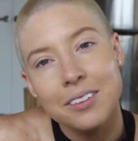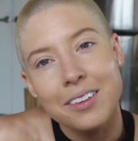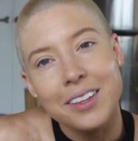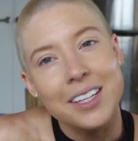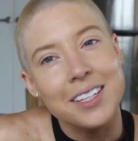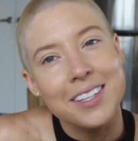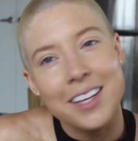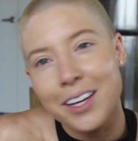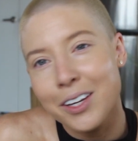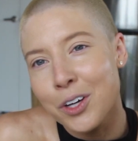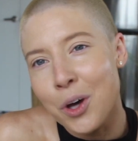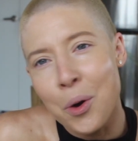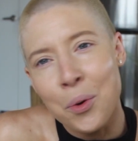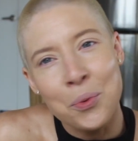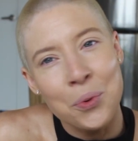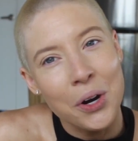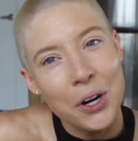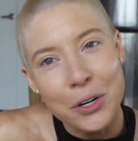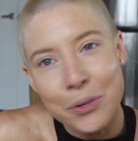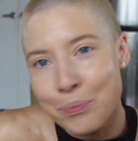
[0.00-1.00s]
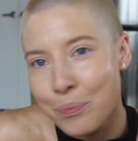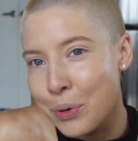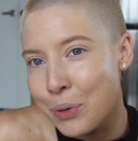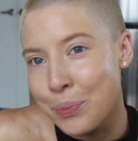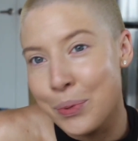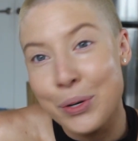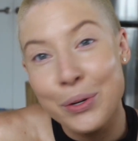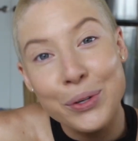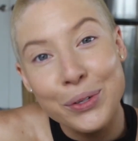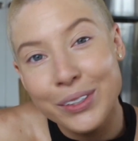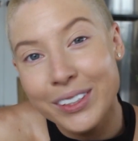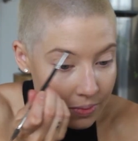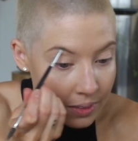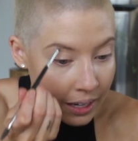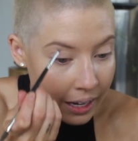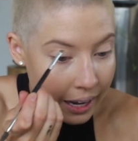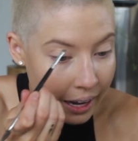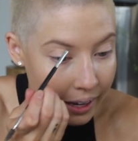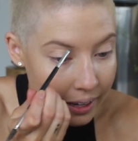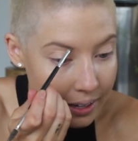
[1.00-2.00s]
this ain't gonna work, boo-boo.
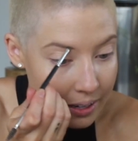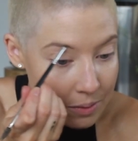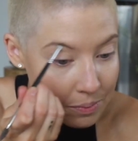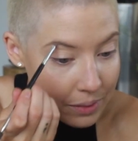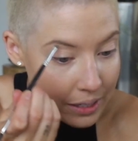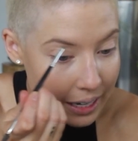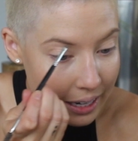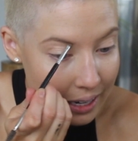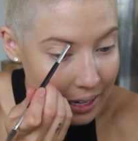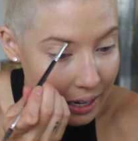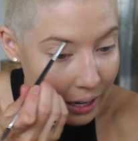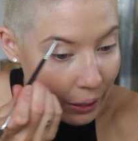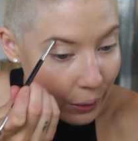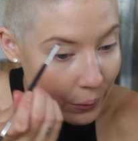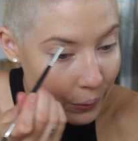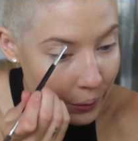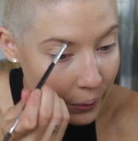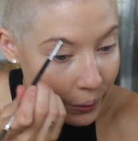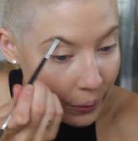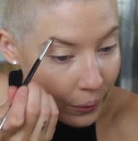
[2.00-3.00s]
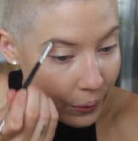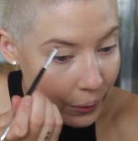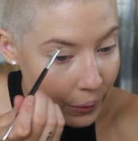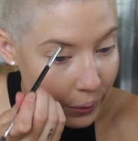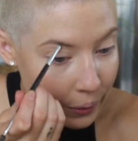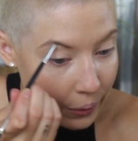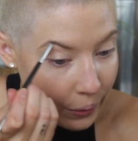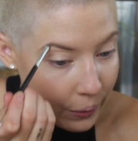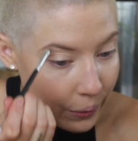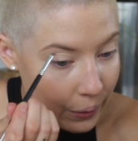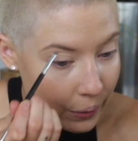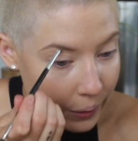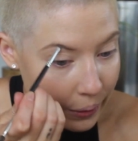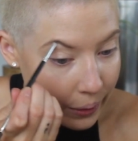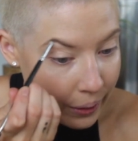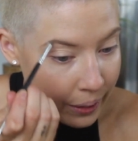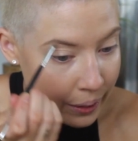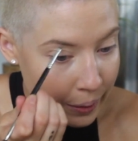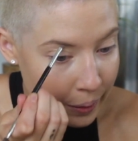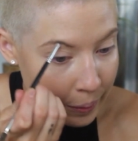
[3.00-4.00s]
I am now
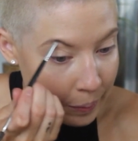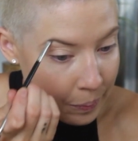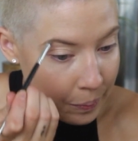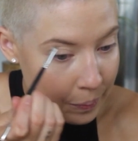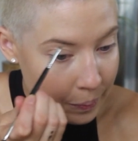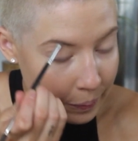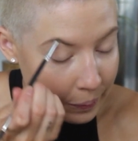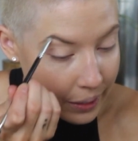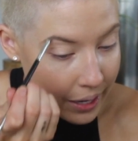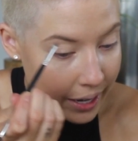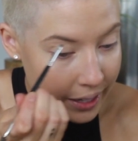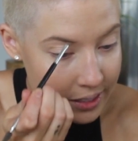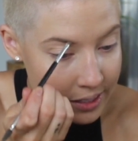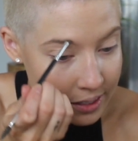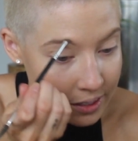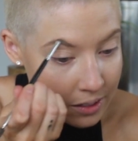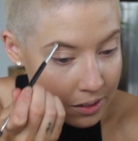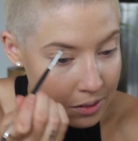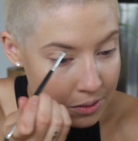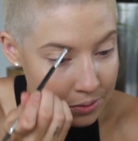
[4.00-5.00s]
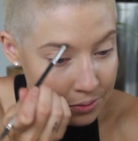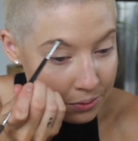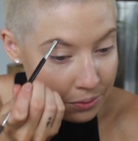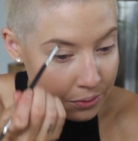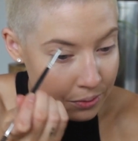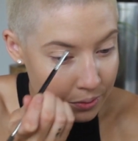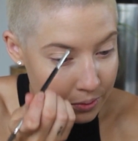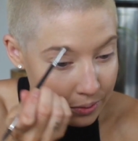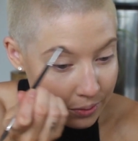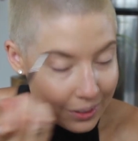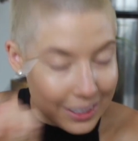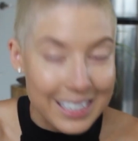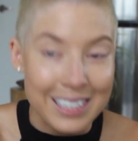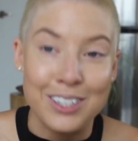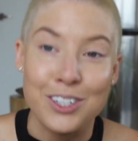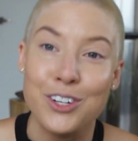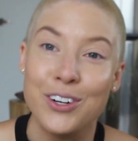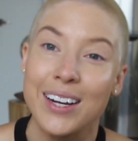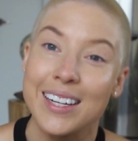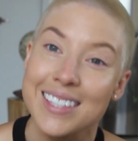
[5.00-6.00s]
kind of
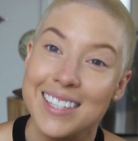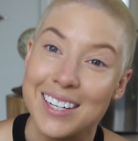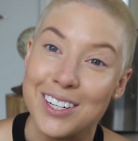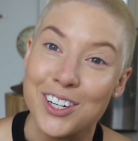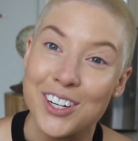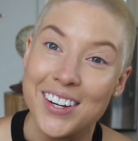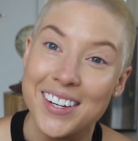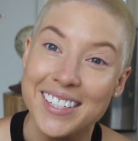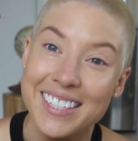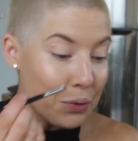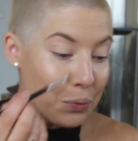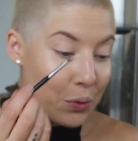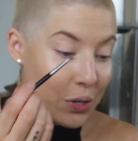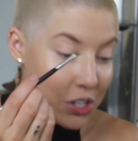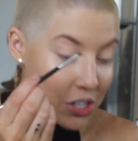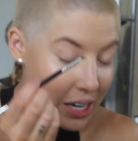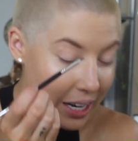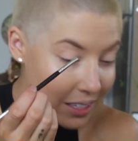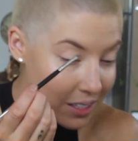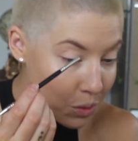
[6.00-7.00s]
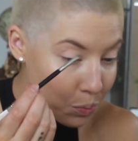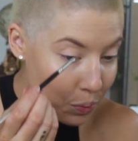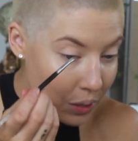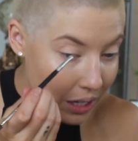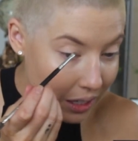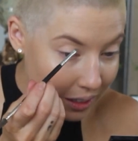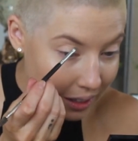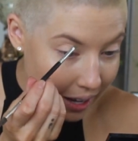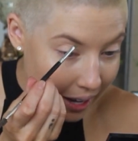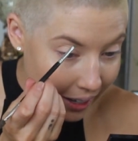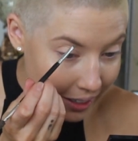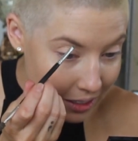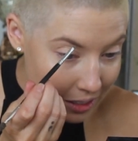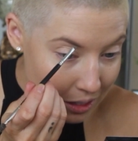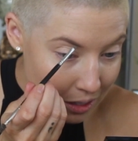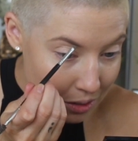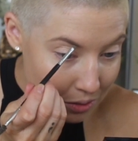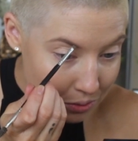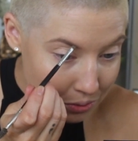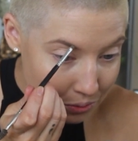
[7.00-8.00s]
in transition, which has been kind
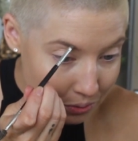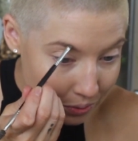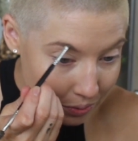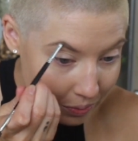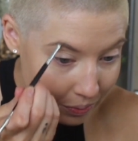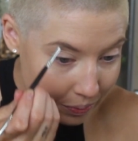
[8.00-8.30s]
of